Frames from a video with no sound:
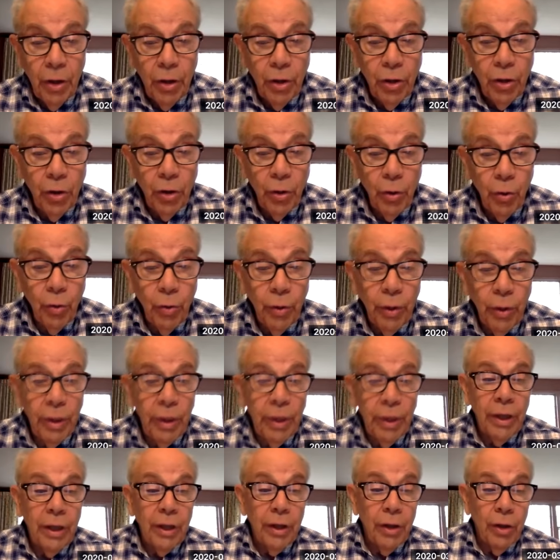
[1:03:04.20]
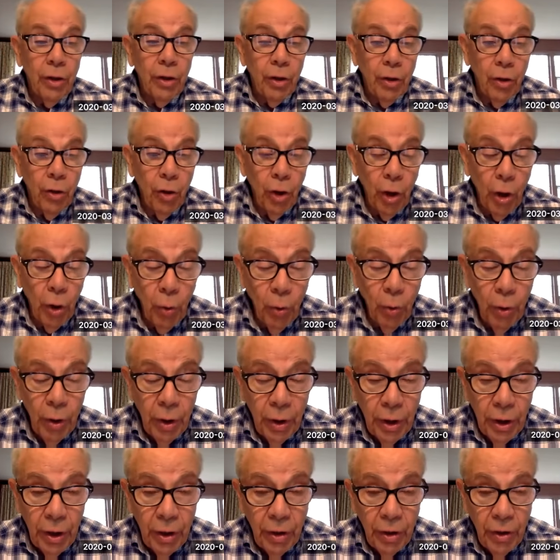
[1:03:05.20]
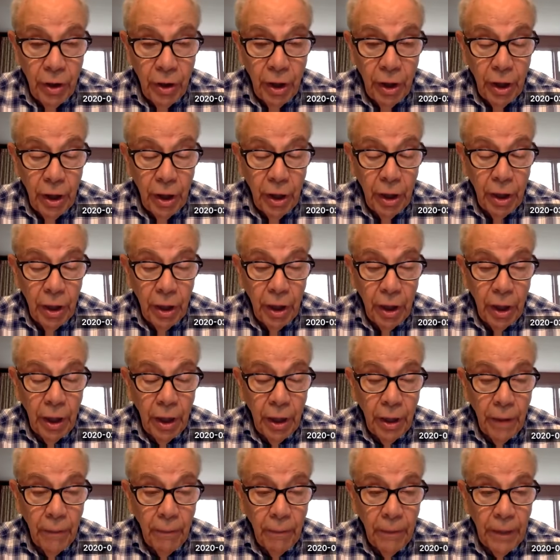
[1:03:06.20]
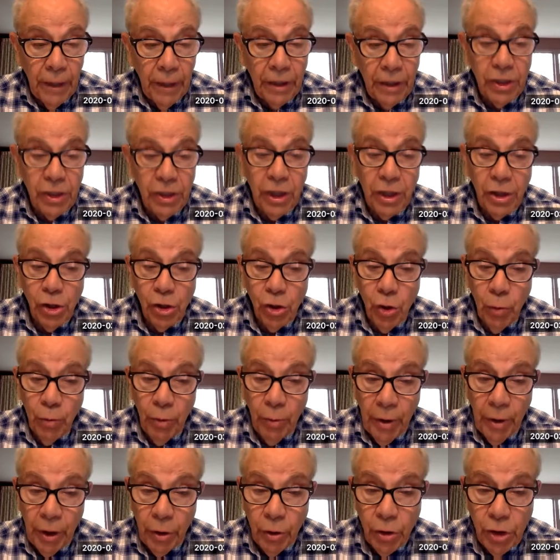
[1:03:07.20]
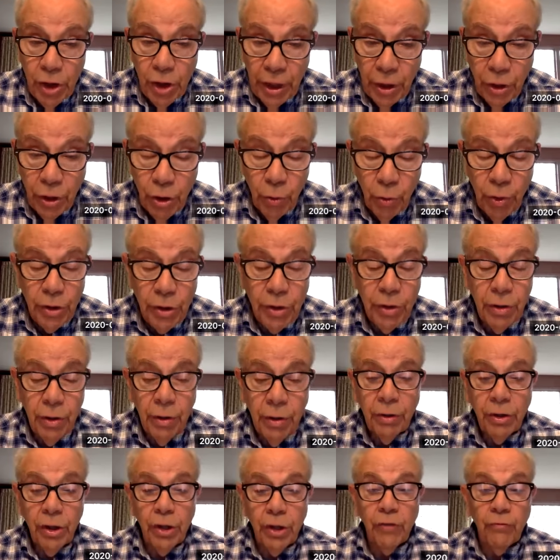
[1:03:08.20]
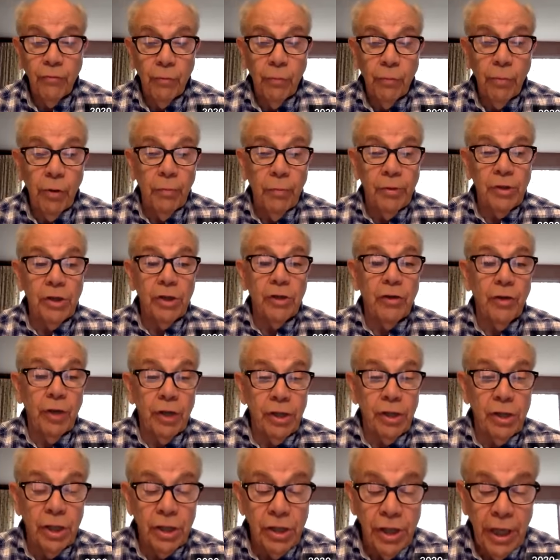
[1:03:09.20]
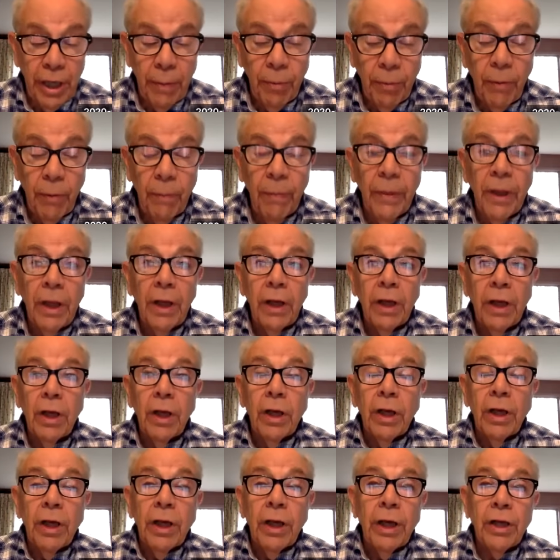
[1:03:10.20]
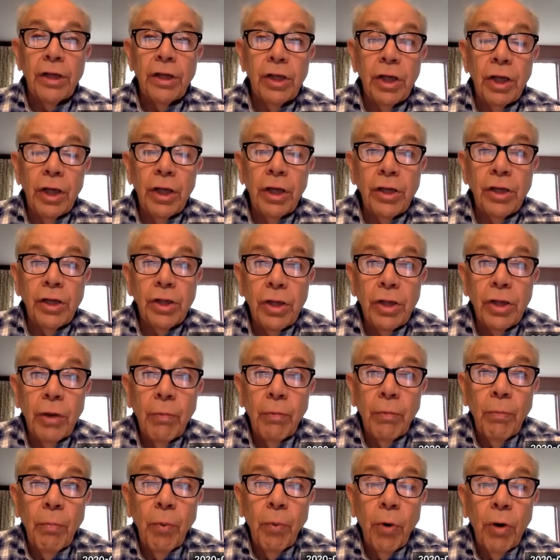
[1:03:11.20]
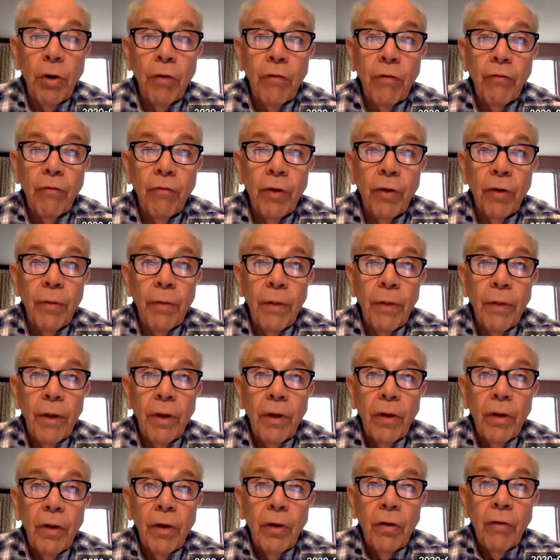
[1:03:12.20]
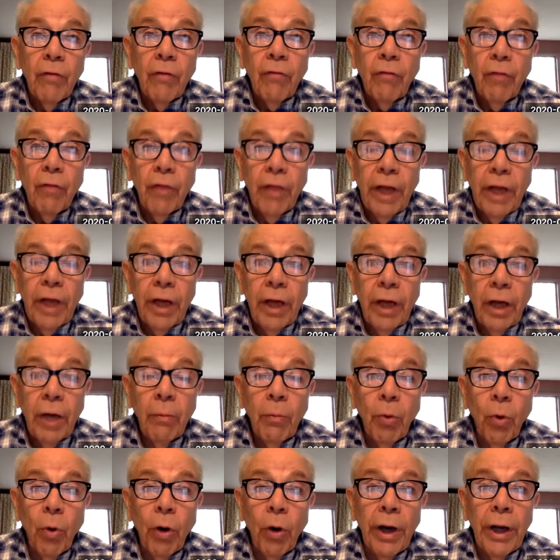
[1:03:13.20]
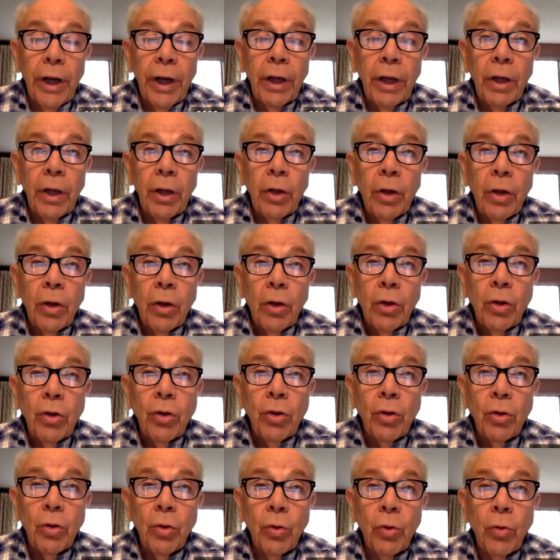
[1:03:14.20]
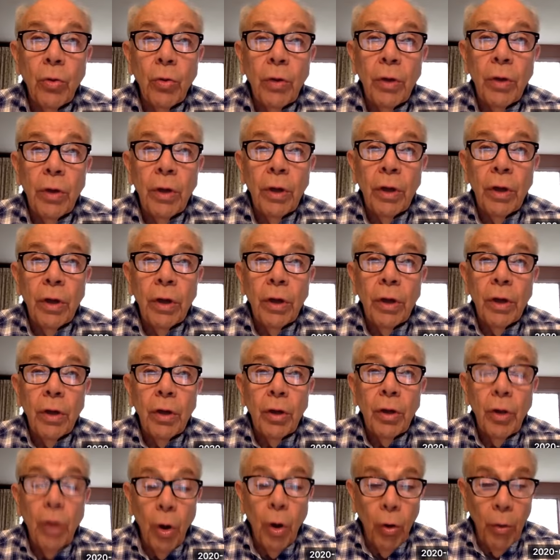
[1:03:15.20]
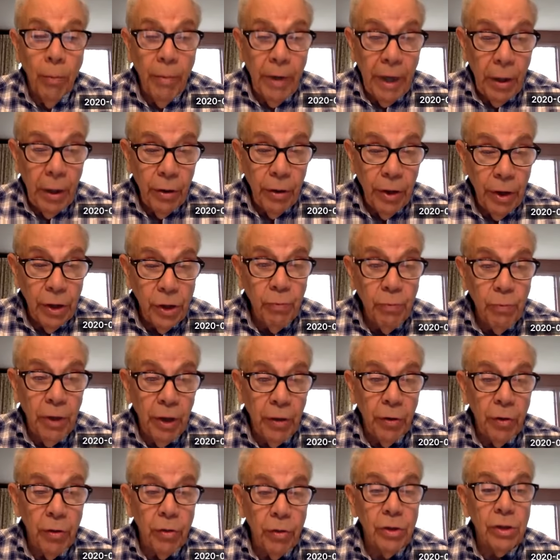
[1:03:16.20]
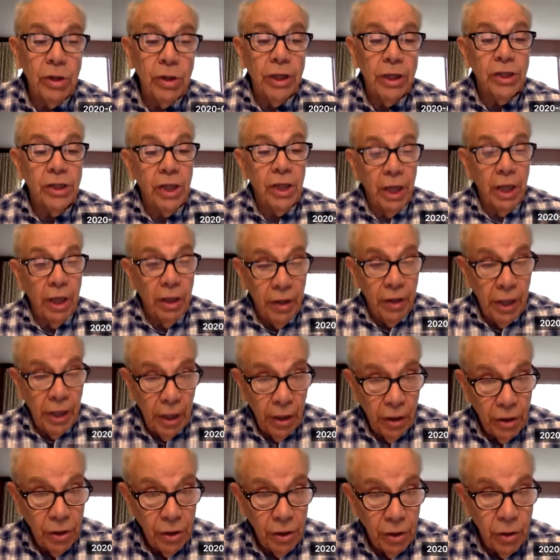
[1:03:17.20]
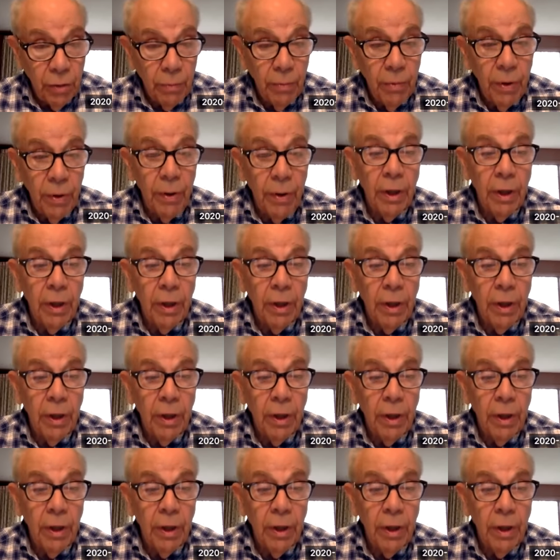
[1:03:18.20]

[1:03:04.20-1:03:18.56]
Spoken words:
to know the, and let's assume the mother's not Jewish, just for purposes of this example. It's important for that young boy to know about his mother's, let's say, Catholicism,